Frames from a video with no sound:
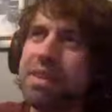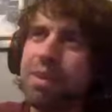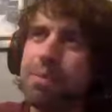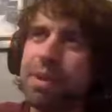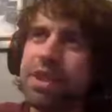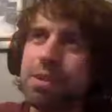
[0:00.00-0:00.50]

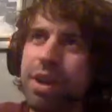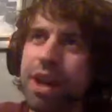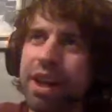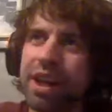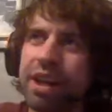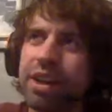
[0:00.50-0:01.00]
I've been to
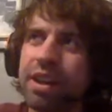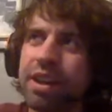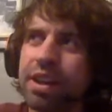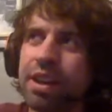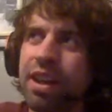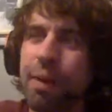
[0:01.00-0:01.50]
many.
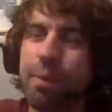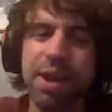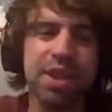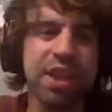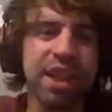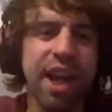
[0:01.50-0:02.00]
I've been
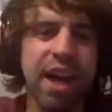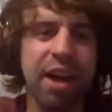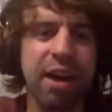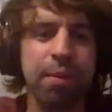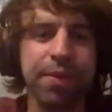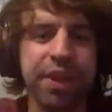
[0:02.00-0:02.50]
to
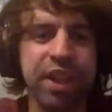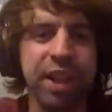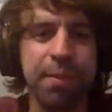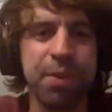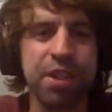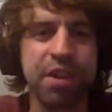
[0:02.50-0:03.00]
the
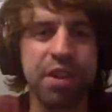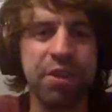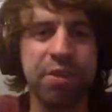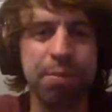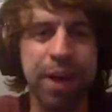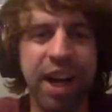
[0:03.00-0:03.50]
cliffs
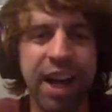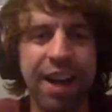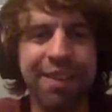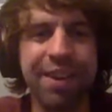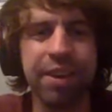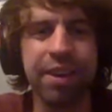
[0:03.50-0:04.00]
of
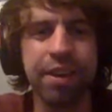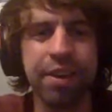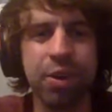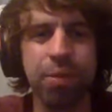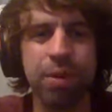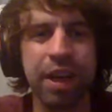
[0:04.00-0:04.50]
Maher in
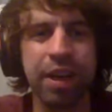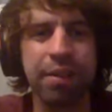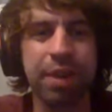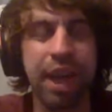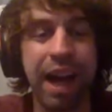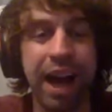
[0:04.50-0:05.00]

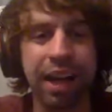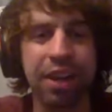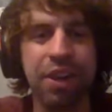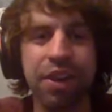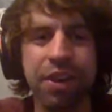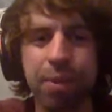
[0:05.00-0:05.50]

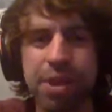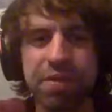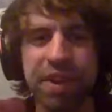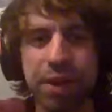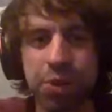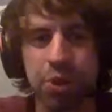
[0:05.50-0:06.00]
Ireland, which I
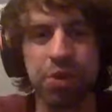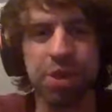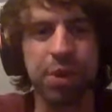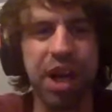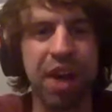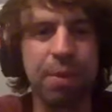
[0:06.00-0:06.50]
think was
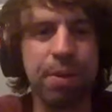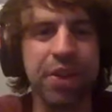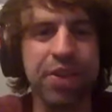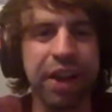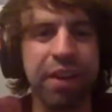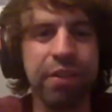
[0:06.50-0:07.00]
also in Harry
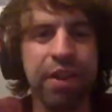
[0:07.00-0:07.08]
Potter.